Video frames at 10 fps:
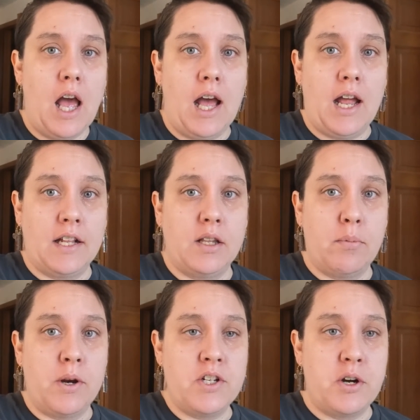at, at the
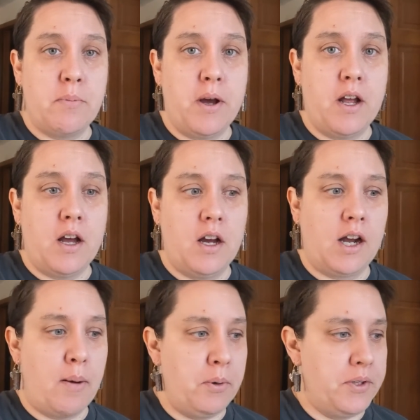printer. But uh, a
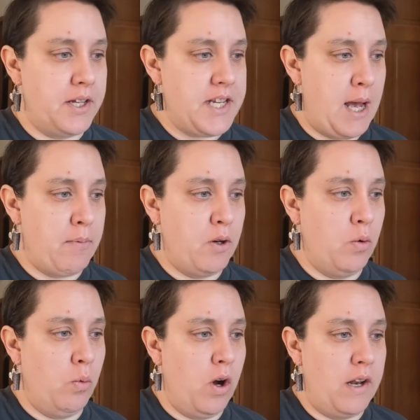couple things happened.
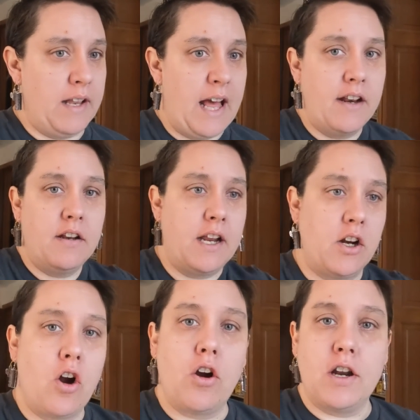One, that
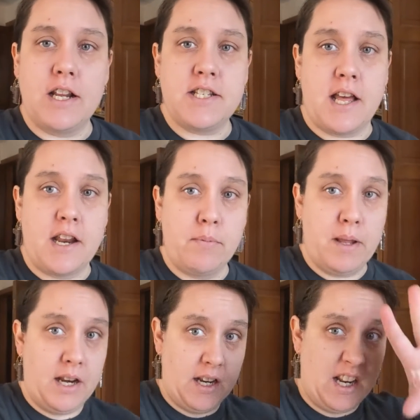Inkarnate setting
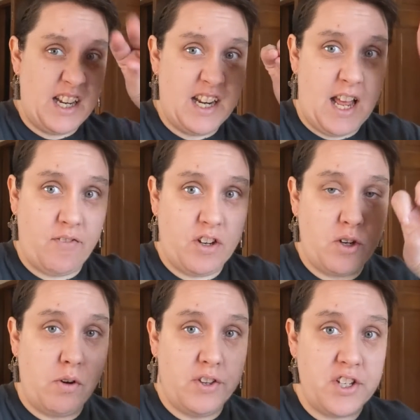meant I didn't have to
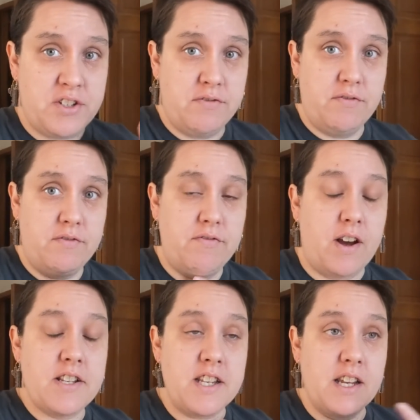do all this
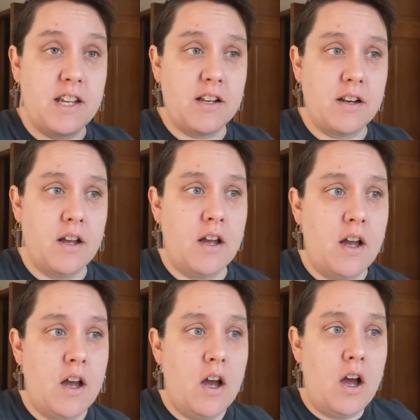fussing and
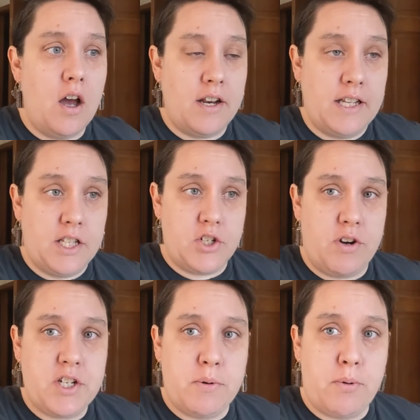an
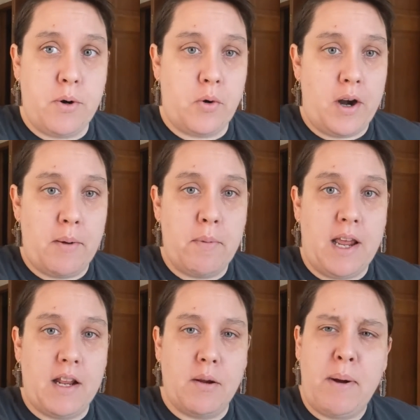illustration program.
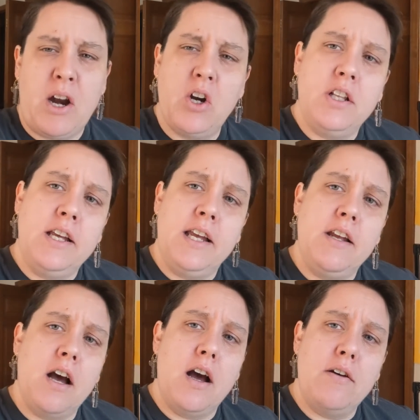And
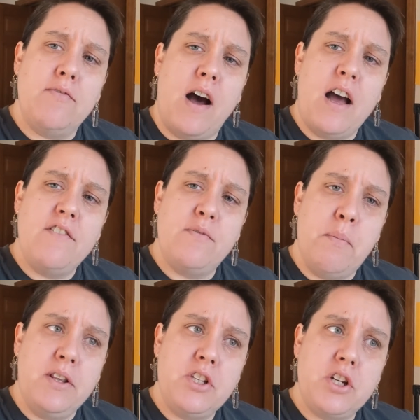apparently, uh, five
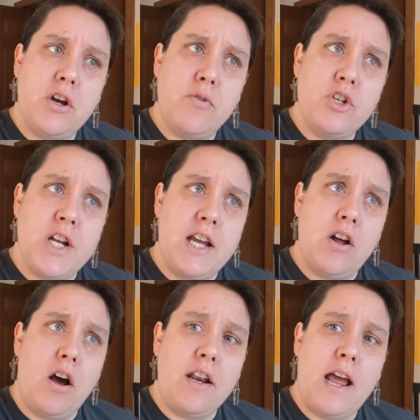months ago,
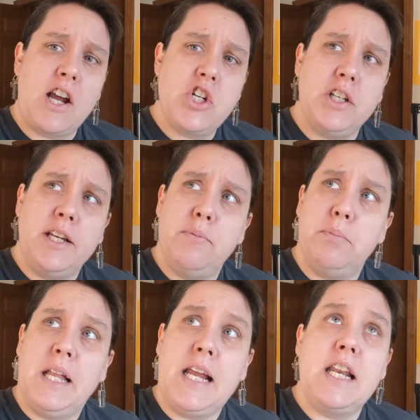Jaydot actually
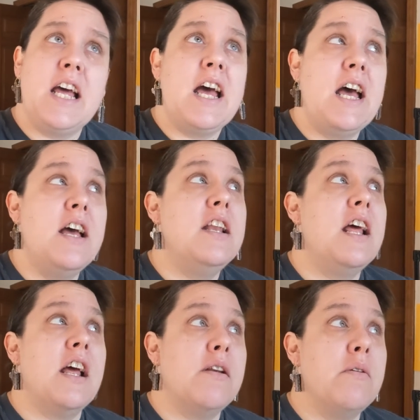planned
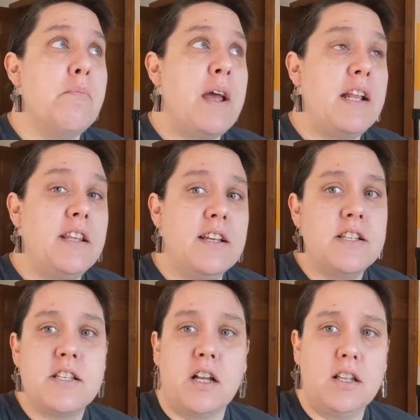ahead and made
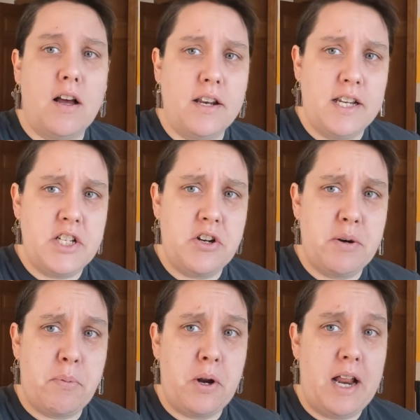this a lot
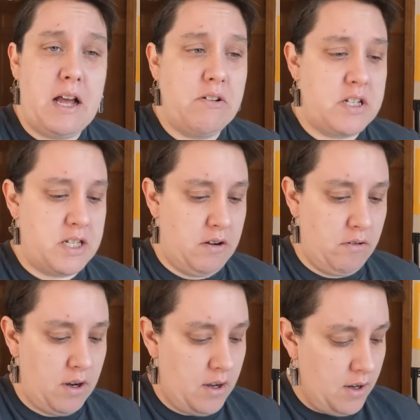easier to print out.
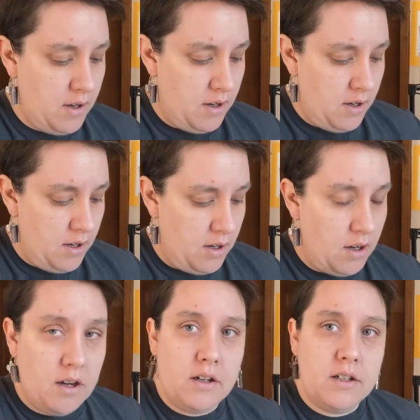So,
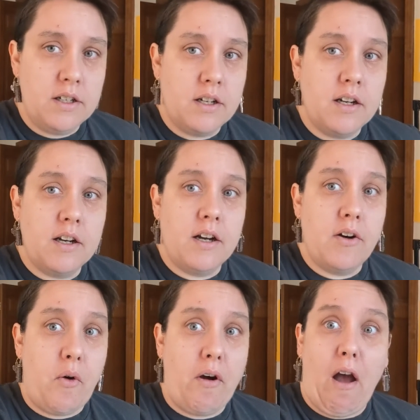uh,
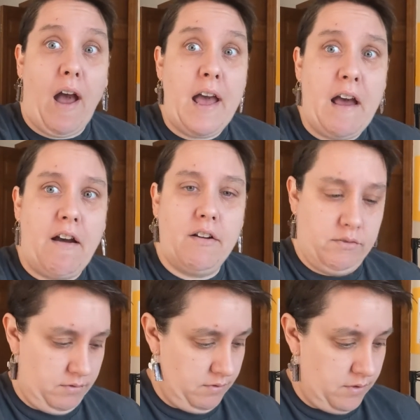
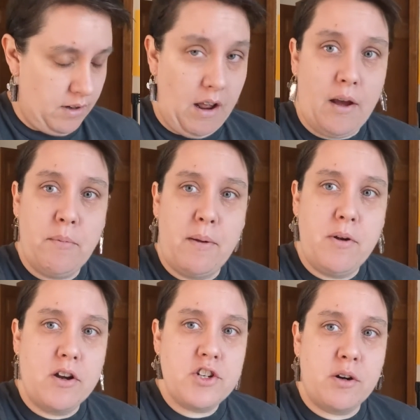I, I'm,
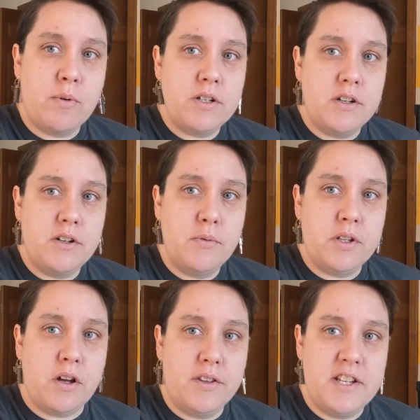I'm not sure what to do
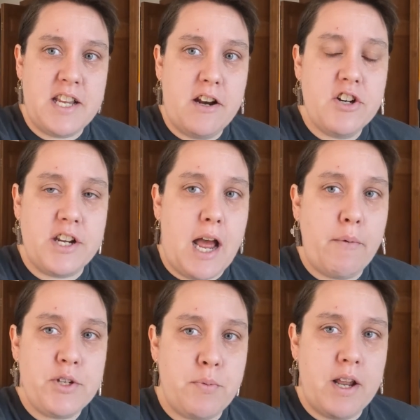with all this energy.
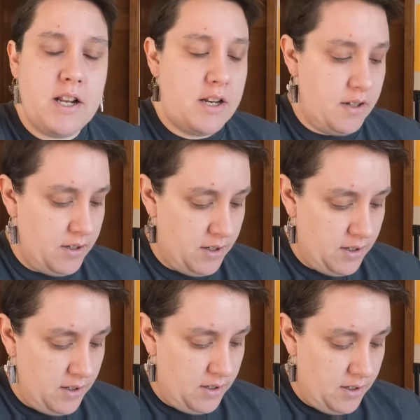I was ready to
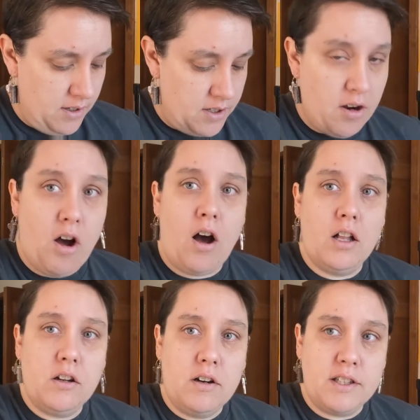
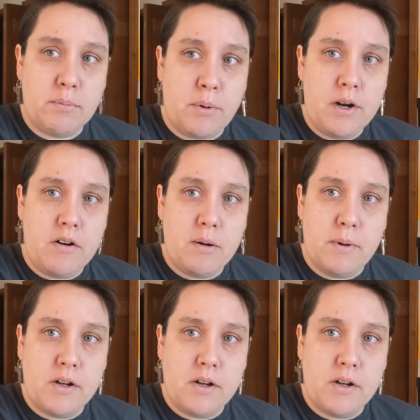holler at the printer a